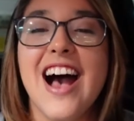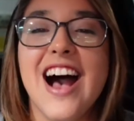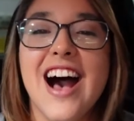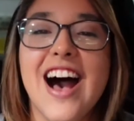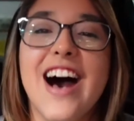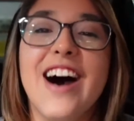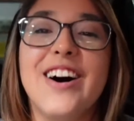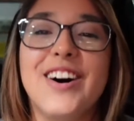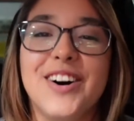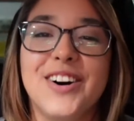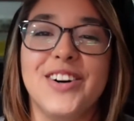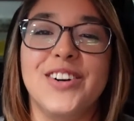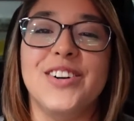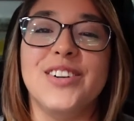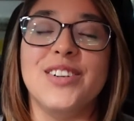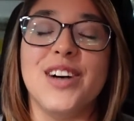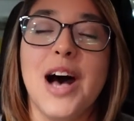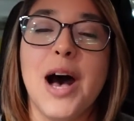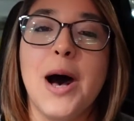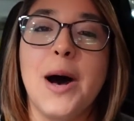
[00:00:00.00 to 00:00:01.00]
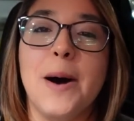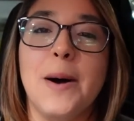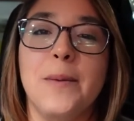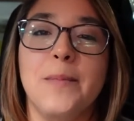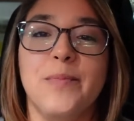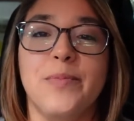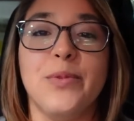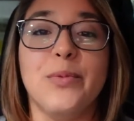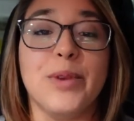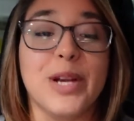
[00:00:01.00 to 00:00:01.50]
I'll
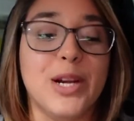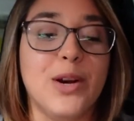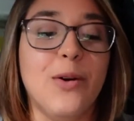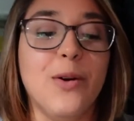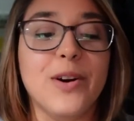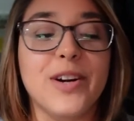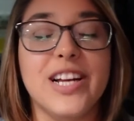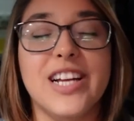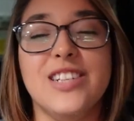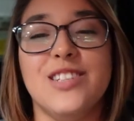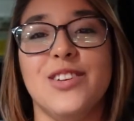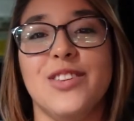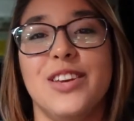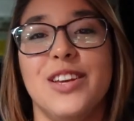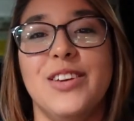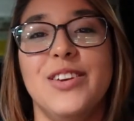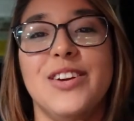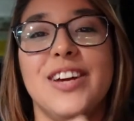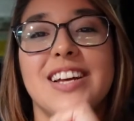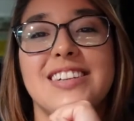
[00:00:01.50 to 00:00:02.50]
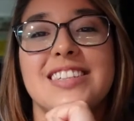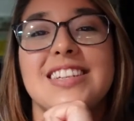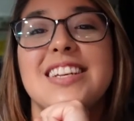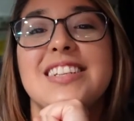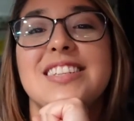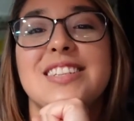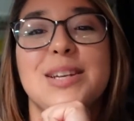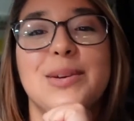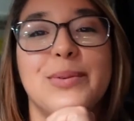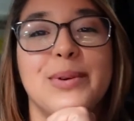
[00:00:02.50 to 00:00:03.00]
record it so that you guys
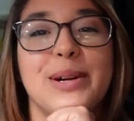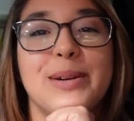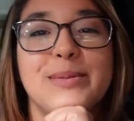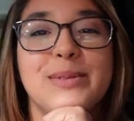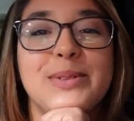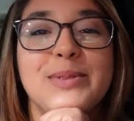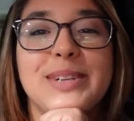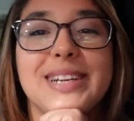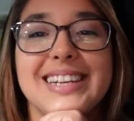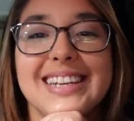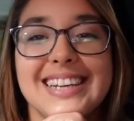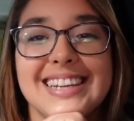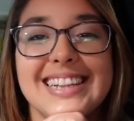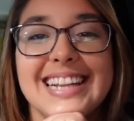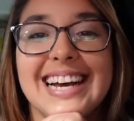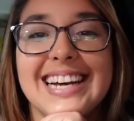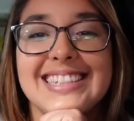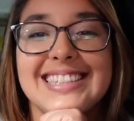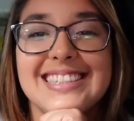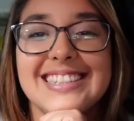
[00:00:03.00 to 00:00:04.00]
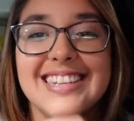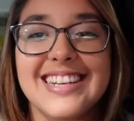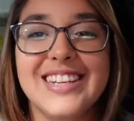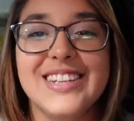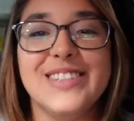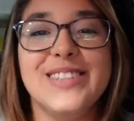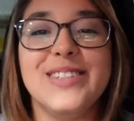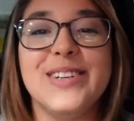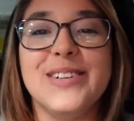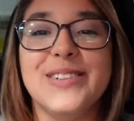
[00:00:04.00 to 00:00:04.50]
can see what I'm doing in class.
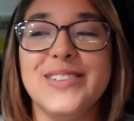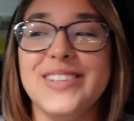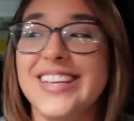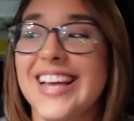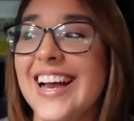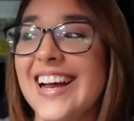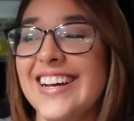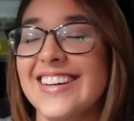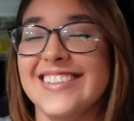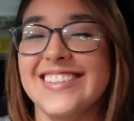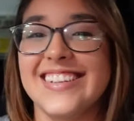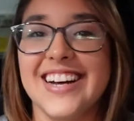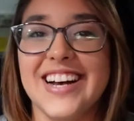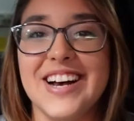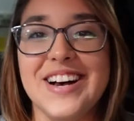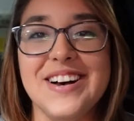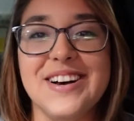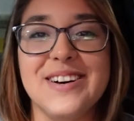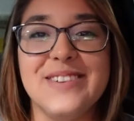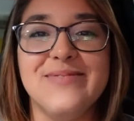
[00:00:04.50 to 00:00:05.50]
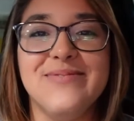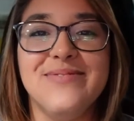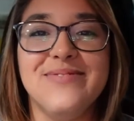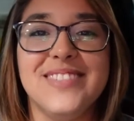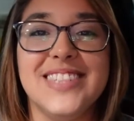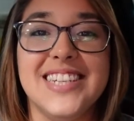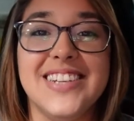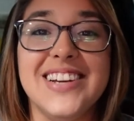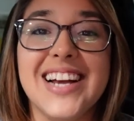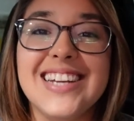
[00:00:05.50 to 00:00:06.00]
So yeah,
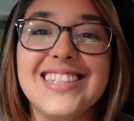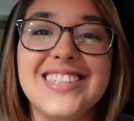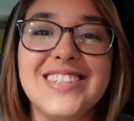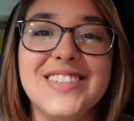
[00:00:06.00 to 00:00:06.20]
see you guys